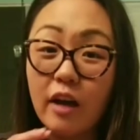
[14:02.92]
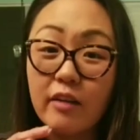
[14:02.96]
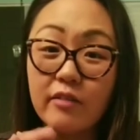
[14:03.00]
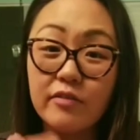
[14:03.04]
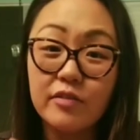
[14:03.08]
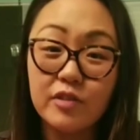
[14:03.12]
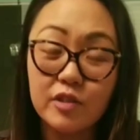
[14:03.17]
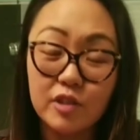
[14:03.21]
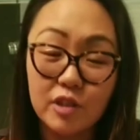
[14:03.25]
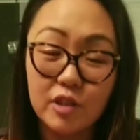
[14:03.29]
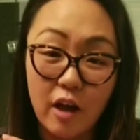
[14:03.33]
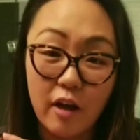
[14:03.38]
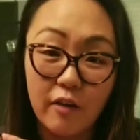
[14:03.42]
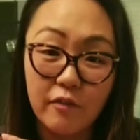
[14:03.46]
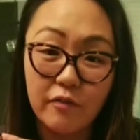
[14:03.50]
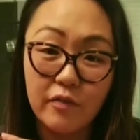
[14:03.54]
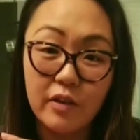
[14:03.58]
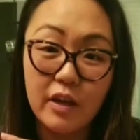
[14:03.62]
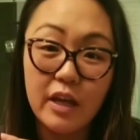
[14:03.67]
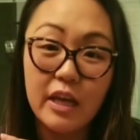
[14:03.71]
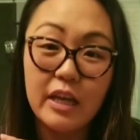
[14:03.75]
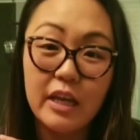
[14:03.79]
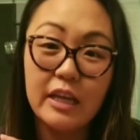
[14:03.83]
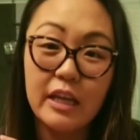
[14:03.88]
of stuff
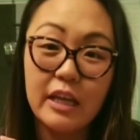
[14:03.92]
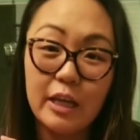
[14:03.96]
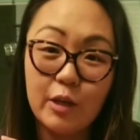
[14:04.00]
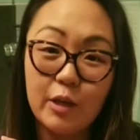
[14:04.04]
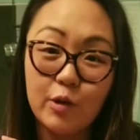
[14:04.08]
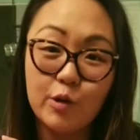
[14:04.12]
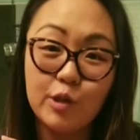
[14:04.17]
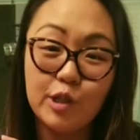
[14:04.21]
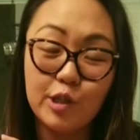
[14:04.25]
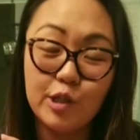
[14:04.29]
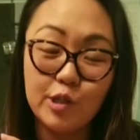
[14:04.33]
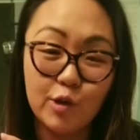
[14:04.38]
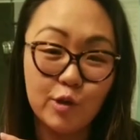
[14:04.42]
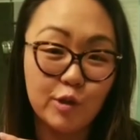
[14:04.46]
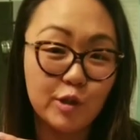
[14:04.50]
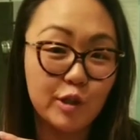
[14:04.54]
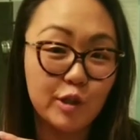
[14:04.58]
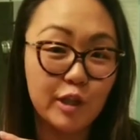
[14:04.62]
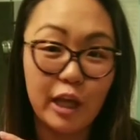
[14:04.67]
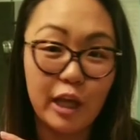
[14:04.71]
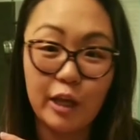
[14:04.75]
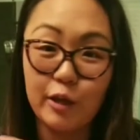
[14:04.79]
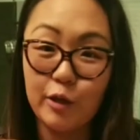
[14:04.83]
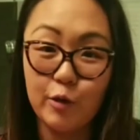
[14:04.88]
in your detergent
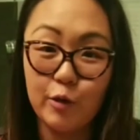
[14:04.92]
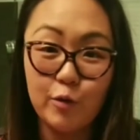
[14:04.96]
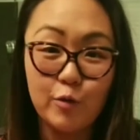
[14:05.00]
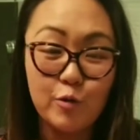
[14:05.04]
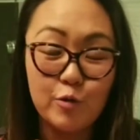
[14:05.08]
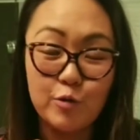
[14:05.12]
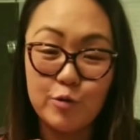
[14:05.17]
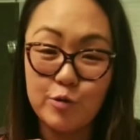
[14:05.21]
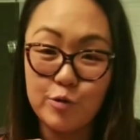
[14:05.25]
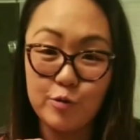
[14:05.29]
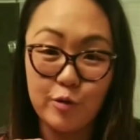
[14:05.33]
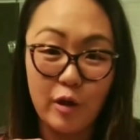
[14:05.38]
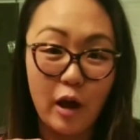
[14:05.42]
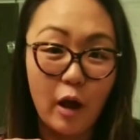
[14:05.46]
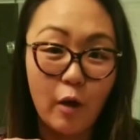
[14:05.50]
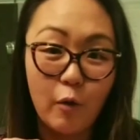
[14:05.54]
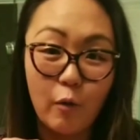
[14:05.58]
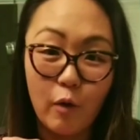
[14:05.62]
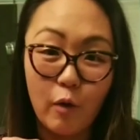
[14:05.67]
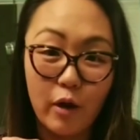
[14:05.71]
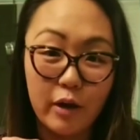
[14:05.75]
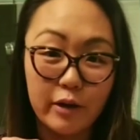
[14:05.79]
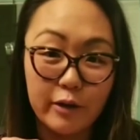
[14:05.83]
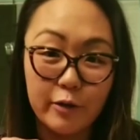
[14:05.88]
that you do not
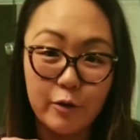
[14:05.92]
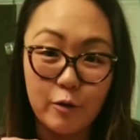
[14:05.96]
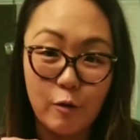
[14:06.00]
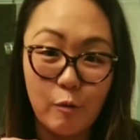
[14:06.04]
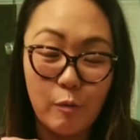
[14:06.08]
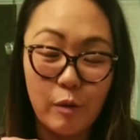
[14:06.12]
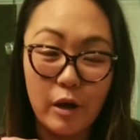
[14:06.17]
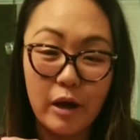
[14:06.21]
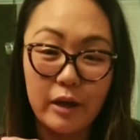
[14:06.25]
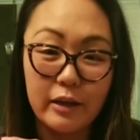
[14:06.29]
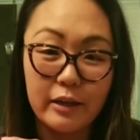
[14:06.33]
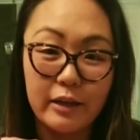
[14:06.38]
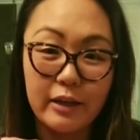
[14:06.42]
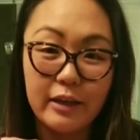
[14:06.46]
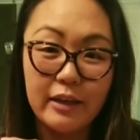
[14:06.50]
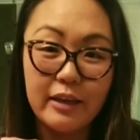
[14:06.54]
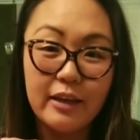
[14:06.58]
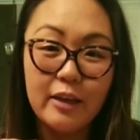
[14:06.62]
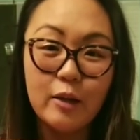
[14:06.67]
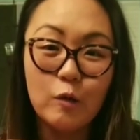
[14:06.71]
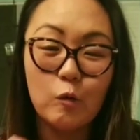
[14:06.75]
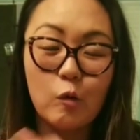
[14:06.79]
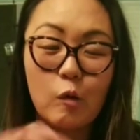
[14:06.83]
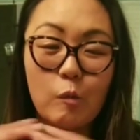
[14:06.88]
want in your body.
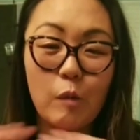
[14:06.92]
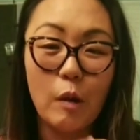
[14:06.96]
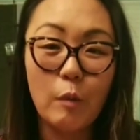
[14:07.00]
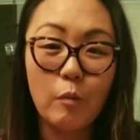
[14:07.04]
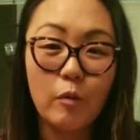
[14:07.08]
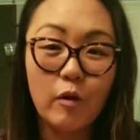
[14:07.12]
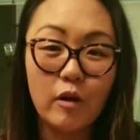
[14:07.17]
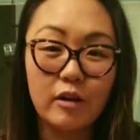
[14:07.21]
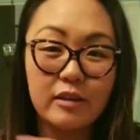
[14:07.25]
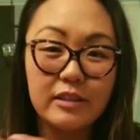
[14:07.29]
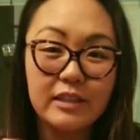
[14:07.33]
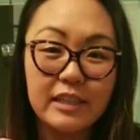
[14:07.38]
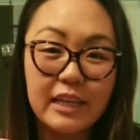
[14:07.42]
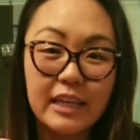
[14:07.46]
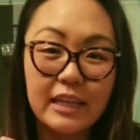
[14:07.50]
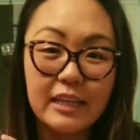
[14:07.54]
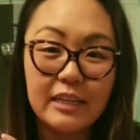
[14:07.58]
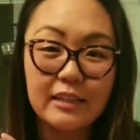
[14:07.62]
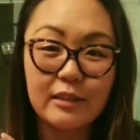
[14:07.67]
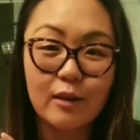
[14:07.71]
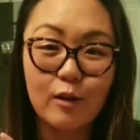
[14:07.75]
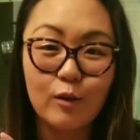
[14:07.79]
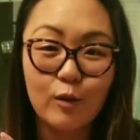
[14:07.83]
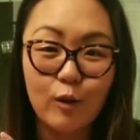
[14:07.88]
Remember, our skin is
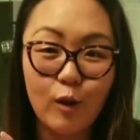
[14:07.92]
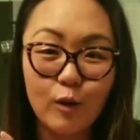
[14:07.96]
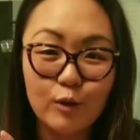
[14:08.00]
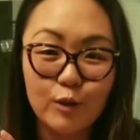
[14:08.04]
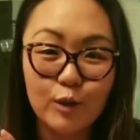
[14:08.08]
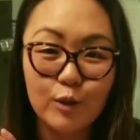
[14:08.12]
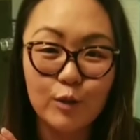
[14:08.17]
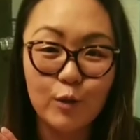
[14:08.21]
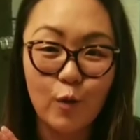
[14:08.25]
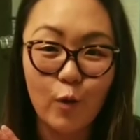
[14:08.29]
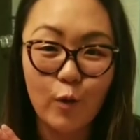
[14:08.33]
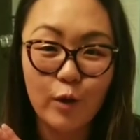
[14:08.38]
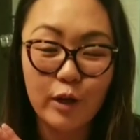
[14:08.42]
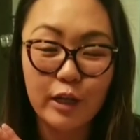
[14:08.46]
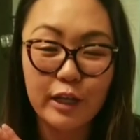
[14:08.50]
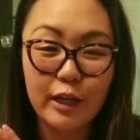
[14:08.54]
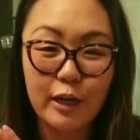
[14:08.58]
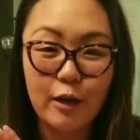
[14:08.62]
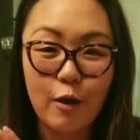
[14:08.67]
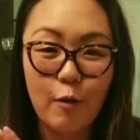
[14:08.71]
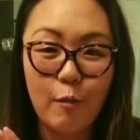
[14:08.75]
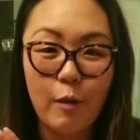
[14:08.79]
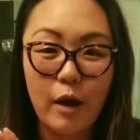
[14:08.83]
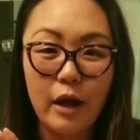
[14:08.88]
our largest organ in
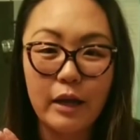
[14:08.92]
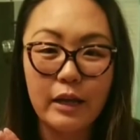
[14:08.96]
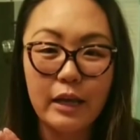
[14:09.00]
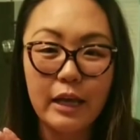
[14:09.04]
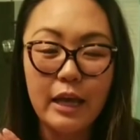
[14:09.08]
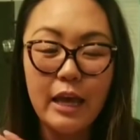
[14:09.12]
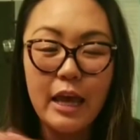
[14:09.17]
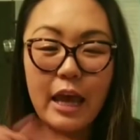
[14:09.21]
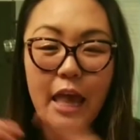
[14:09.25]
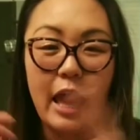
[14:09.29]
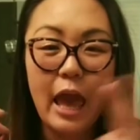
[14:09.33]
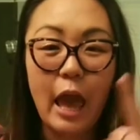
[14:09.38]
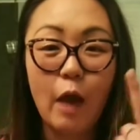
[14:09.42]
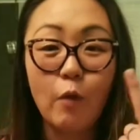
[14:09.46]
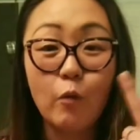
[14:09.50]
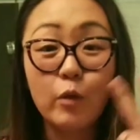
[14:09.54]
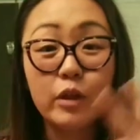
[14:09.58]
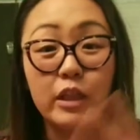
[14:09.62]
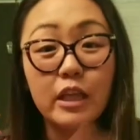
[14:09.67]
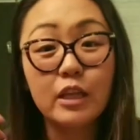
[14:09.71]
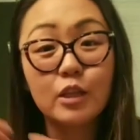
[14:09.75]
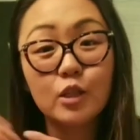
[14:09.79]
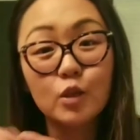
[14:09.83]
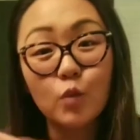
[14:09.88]
our body, and
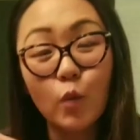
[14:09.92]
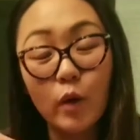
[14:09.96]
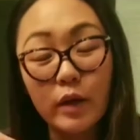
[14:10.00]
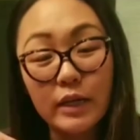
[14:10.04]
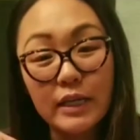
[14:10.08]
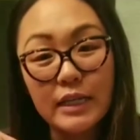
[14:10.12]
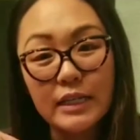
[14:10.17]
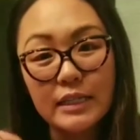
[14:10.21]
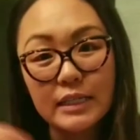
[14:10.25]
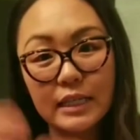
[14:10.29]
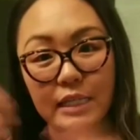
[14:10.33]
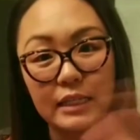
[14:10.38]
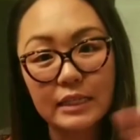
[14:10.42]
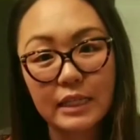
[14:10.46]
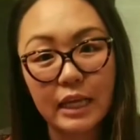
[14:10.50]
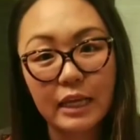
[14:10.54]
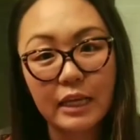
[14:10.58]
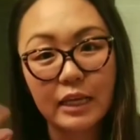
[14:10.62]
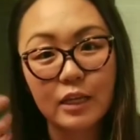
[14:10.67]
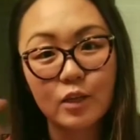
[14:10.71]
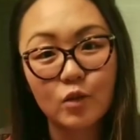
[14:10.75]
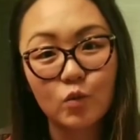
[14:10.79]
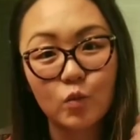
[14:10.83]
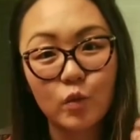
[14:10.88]
within 26
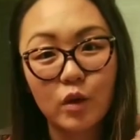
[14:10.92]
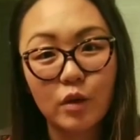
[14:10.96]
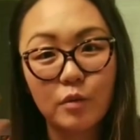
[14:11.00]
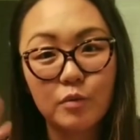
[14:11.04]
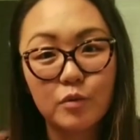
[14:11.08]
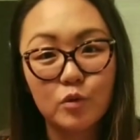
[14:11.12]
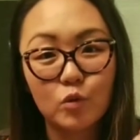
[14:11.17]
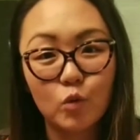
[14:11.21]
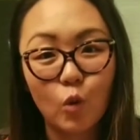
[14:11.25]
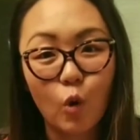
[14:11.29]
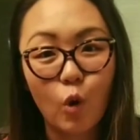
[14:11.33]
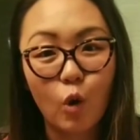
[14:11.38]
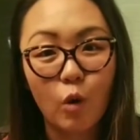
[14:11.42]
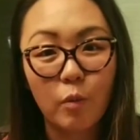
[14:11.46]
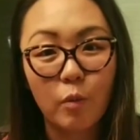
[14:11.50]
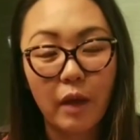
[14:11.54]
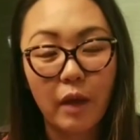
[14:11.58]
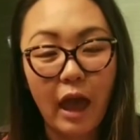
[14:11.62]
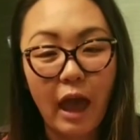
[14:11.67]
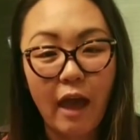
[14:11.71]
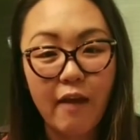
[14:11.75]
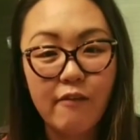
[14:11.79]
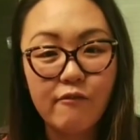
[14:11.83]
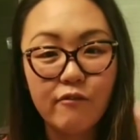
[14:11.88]
seconds, we absorb
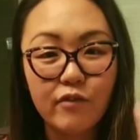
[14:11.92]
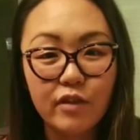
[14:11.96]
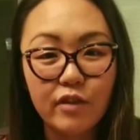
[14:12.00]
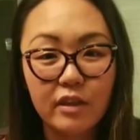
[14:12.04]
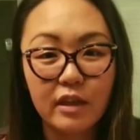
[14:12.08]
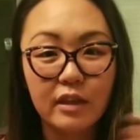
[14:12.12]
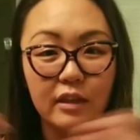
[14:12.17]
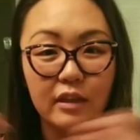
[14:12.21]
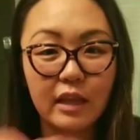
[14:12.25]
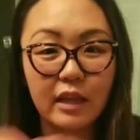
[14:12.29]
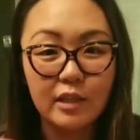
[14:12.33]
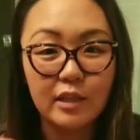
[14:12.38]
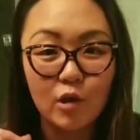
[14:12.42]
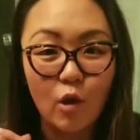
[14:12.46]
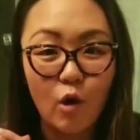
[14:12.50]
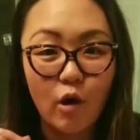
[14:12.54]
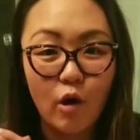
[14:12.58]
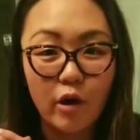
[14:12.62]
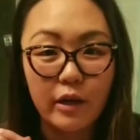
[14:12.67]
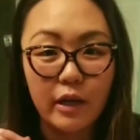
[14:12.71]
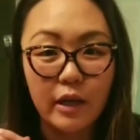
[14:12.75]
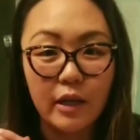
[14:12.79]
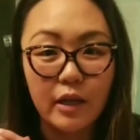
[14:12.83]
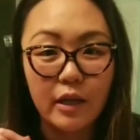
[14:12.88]
everything that's on
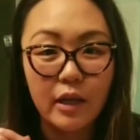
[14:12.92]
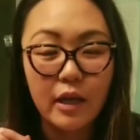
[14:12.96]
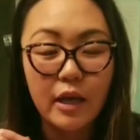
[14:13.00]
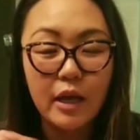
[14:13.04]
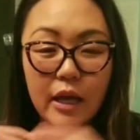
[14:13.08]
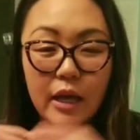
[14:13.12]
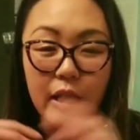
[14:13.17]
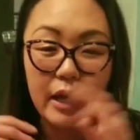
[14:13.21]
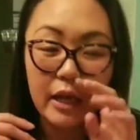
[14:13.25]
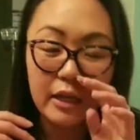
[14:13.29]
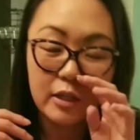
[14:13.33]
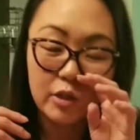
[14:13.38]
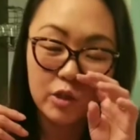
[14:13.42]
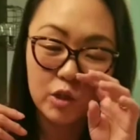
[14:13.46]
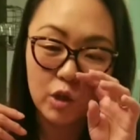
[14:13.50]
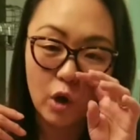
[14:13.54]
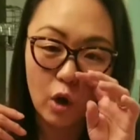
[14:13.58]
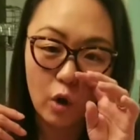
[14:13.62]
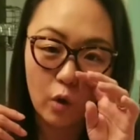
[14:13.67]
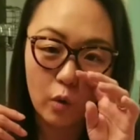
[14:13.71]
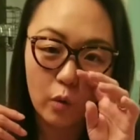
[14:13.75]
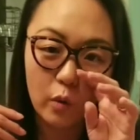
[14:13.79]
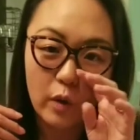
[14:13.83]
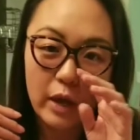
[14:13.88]
it.
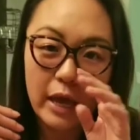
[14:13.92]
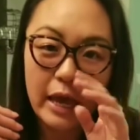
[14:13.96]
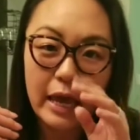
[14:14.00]
So,